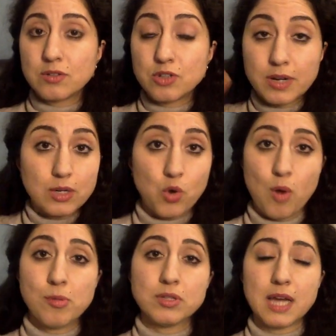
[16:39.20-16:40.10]
during
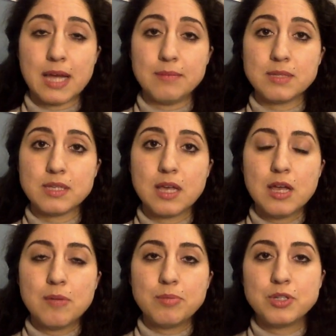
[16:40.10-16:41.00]
normal times.
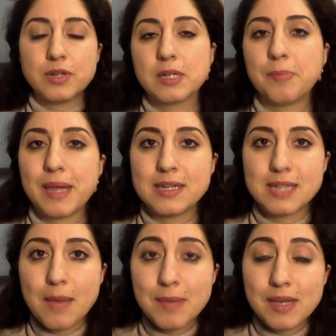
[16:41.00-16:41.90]
But during a
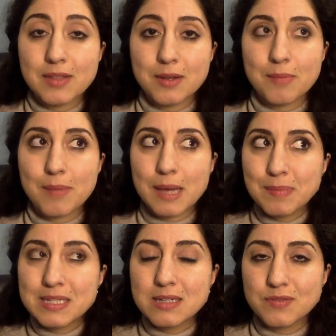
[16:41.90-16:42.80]
pandemic, there might
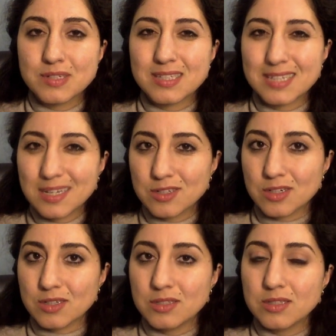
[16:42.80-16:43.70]
be different
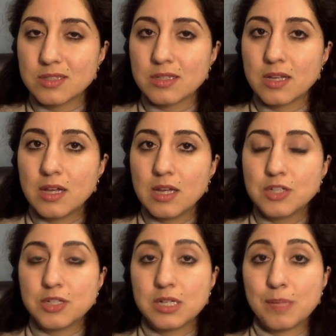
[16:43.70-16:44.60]
standards.
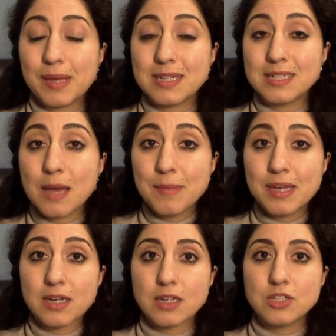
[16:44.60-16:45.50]
During a
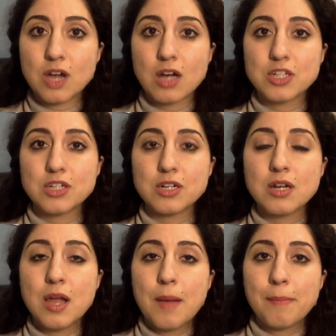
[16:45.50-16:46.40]
pandemic, a doctor
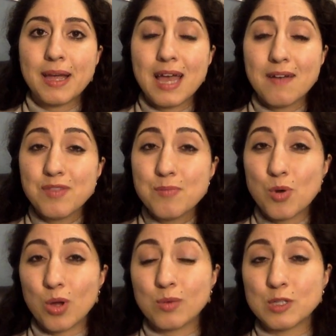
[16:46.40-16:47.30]
might have the
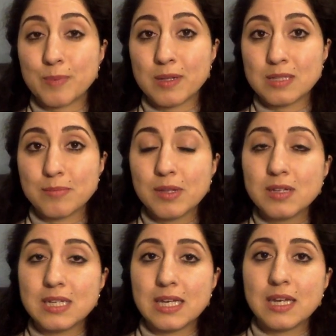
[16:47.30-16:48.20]
moral
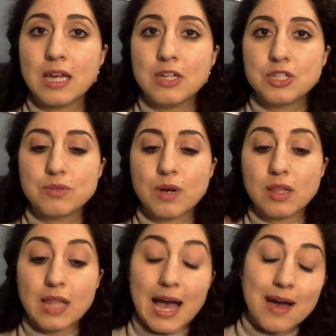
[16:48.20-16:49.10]
responsibility to
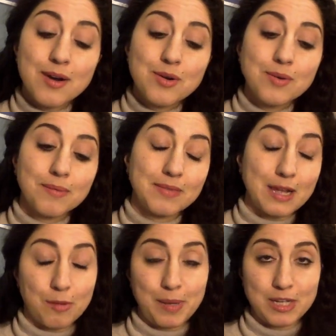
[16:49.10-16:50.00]
allow
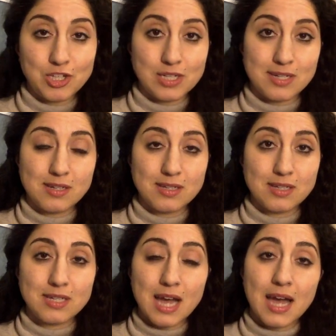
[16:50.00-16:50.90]
their patient to
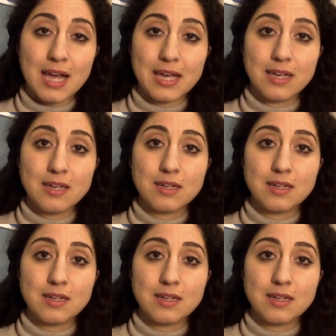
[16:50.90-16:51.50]
die